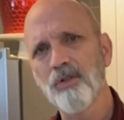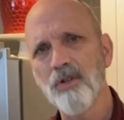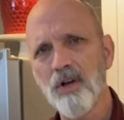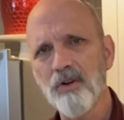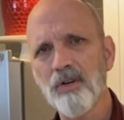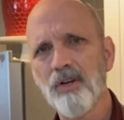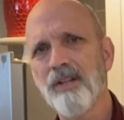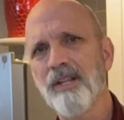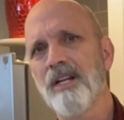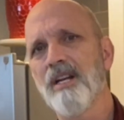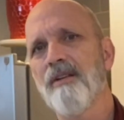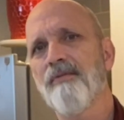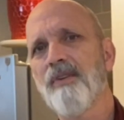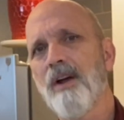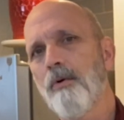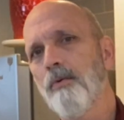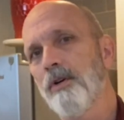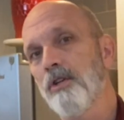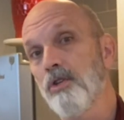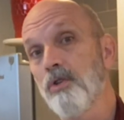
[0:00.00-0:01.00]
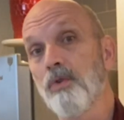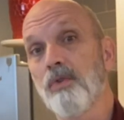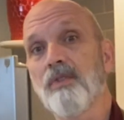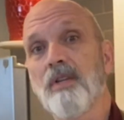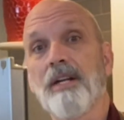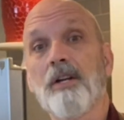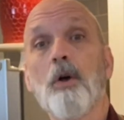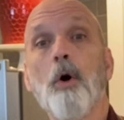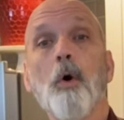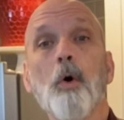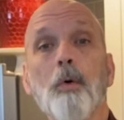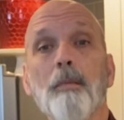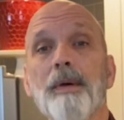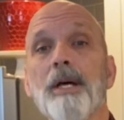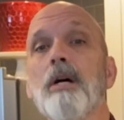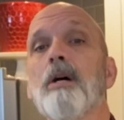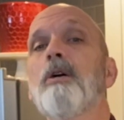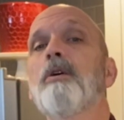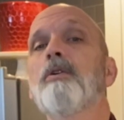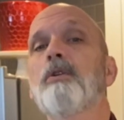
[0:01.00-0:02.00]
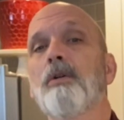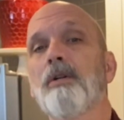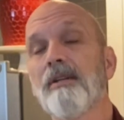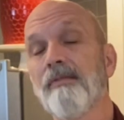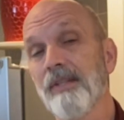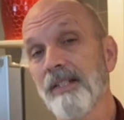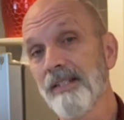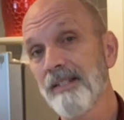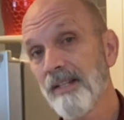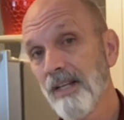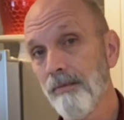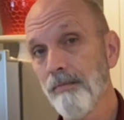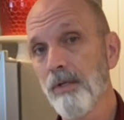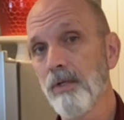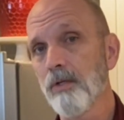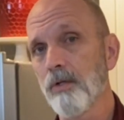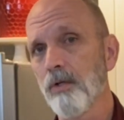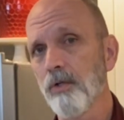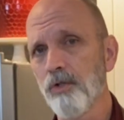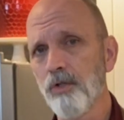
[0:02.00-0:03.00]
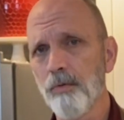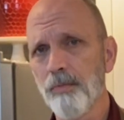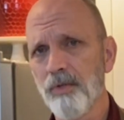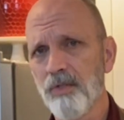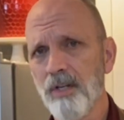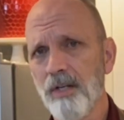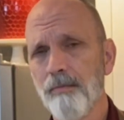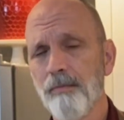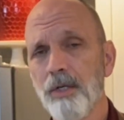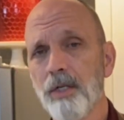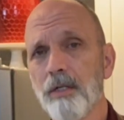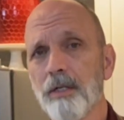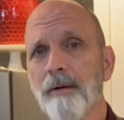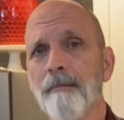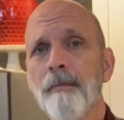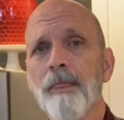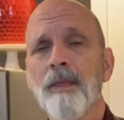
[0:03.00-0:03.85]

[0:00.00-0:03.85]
longer than if I were to use like whole milk or even skim milk or 2% milk.